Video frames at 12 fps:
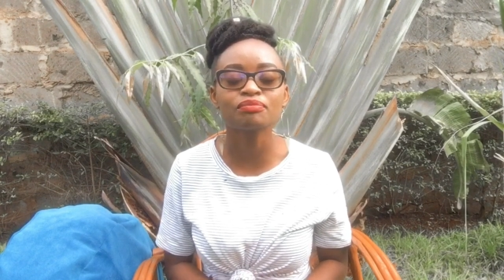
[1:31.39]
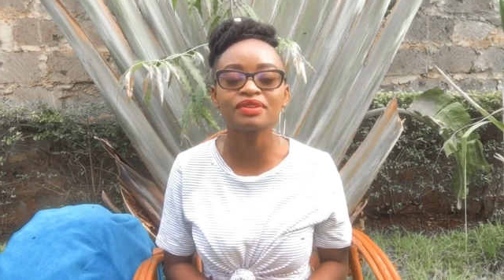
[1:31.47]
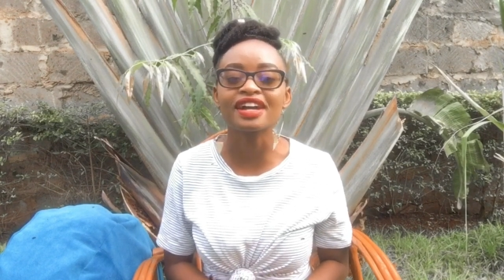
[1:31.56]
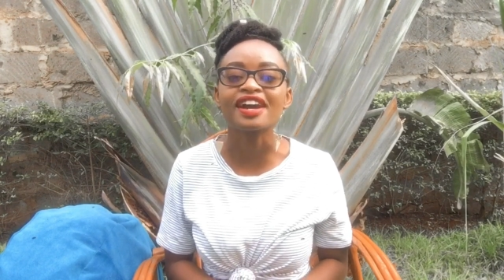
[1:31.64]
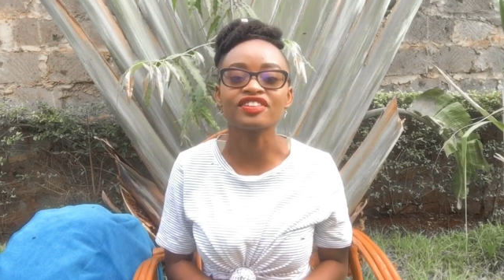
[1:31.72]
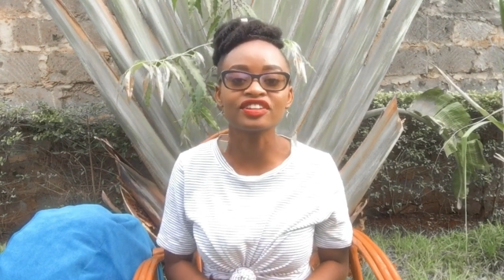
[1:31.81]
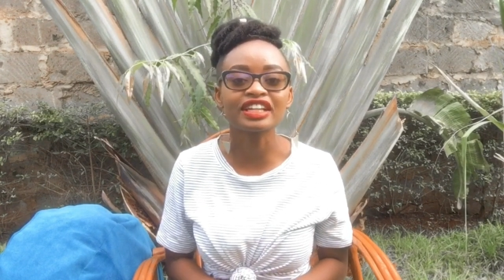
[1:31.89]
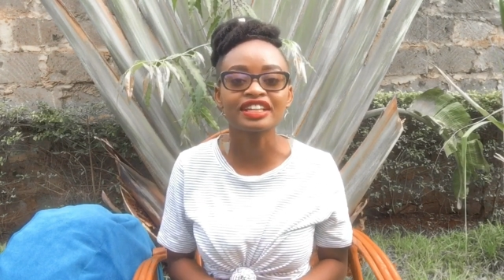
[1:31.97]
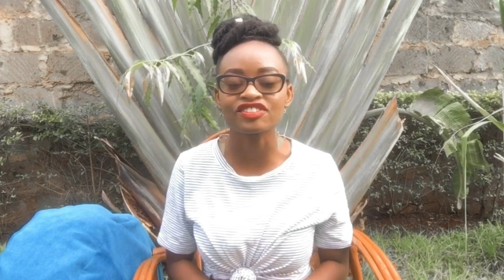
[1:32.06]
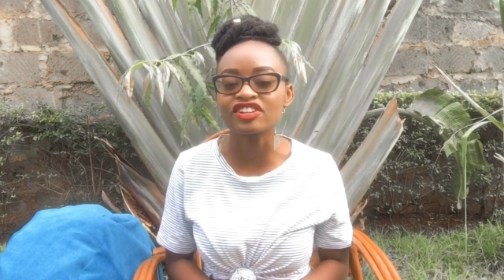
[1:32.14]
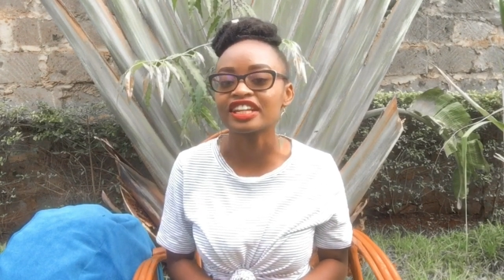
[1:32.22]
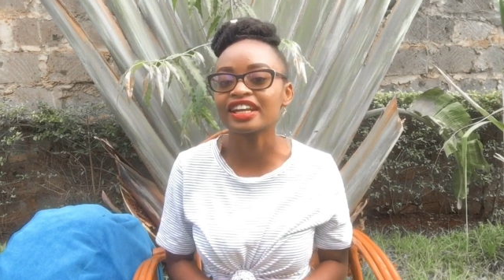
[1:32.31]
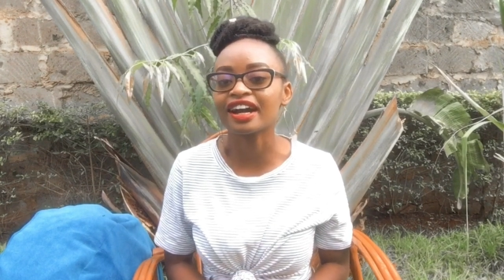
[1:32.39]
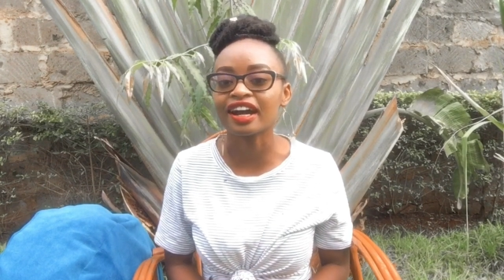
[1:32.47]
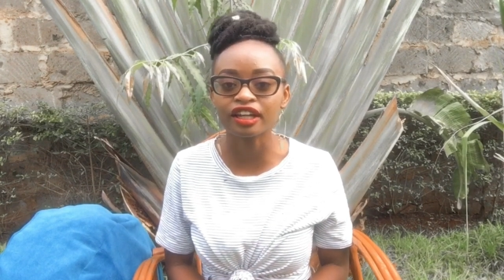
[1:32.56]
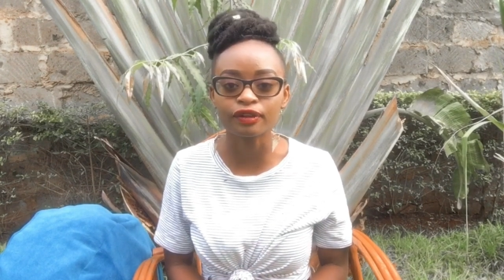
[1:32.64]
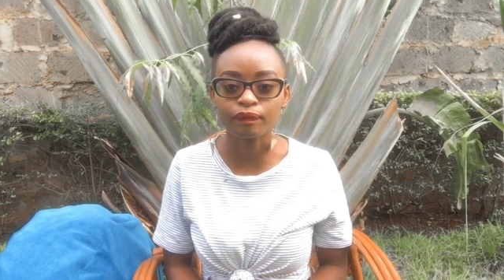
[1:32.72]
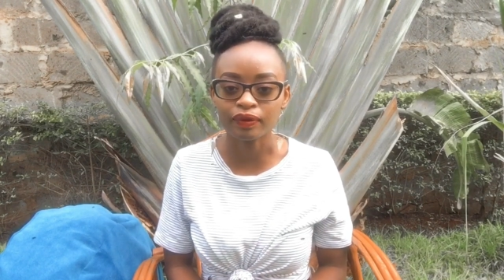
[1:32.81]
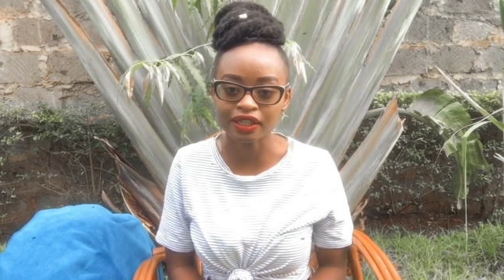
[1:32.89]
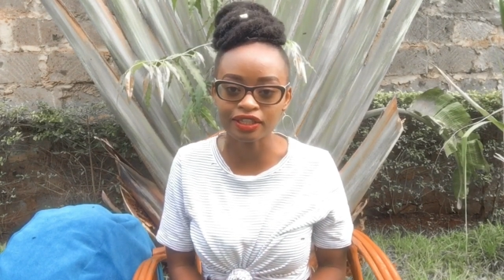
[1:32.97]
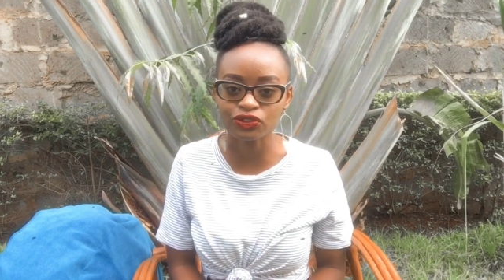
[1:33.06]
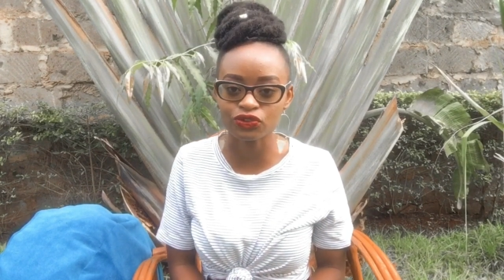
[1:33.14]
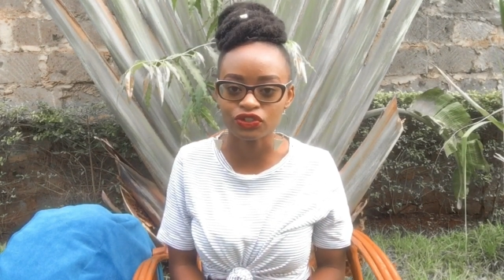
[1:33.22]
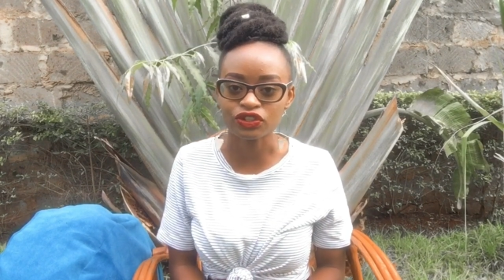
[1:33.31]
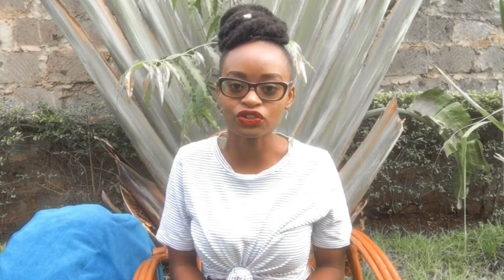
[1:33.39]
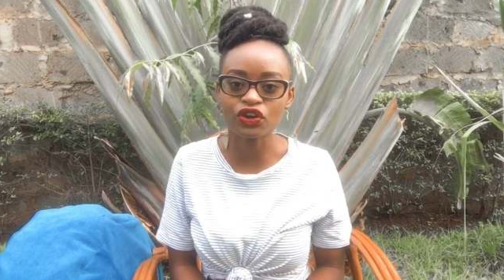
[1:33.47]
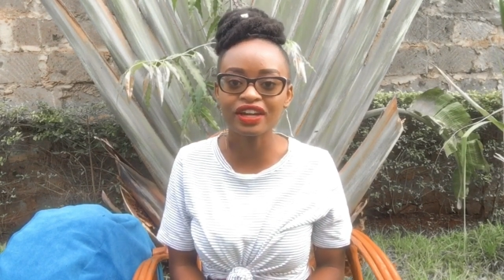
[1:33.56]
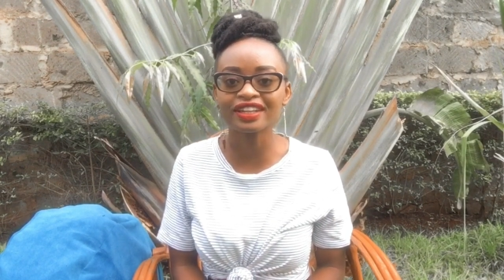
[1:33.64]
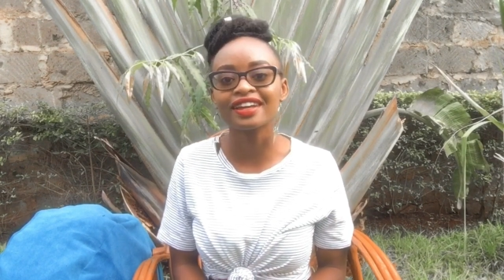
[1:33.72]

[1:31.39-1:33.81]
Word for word: a really really hard place to sit on